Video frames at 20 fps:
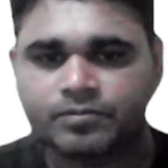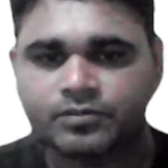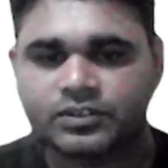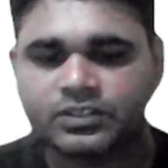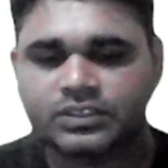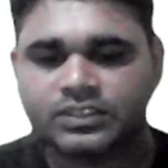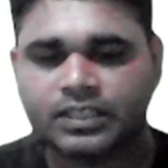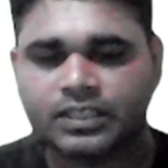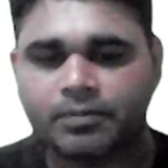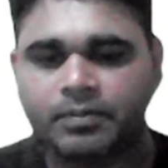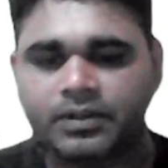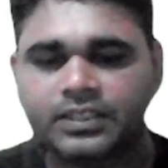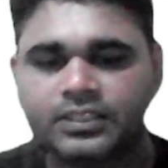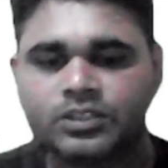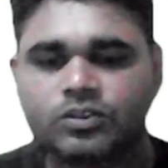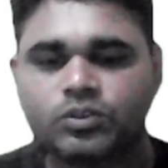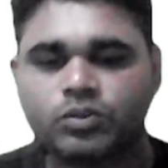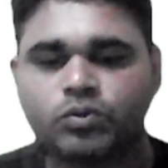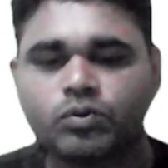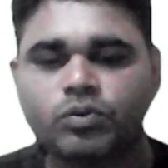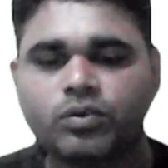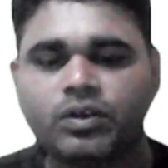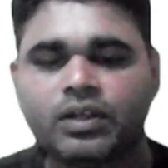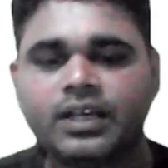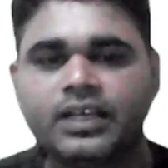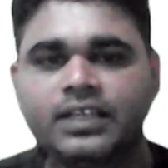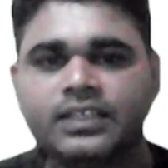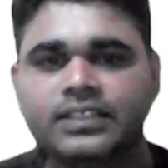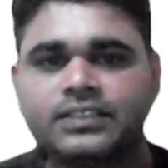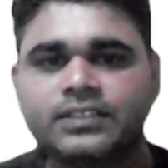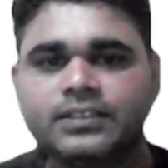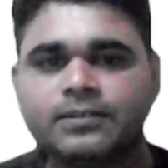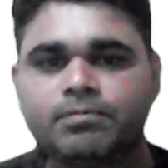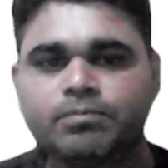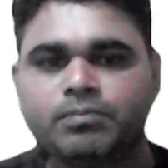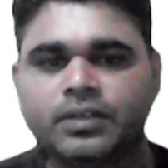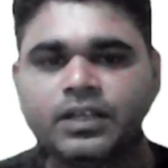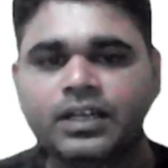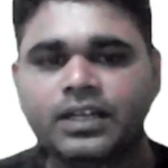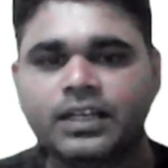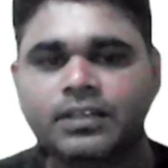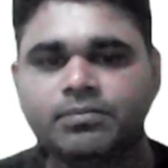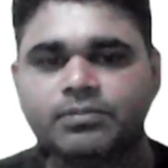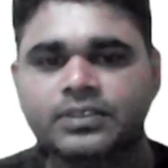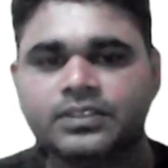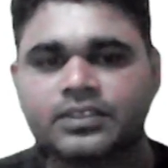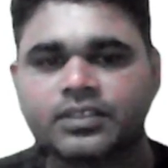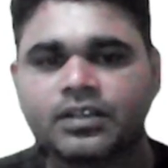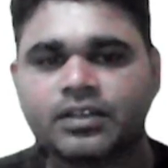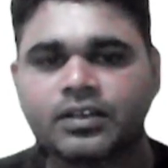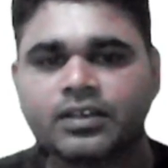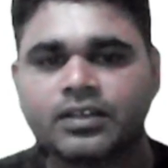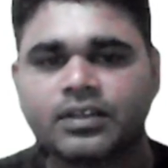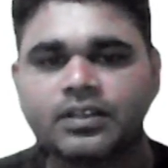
7 to 8 millimeter.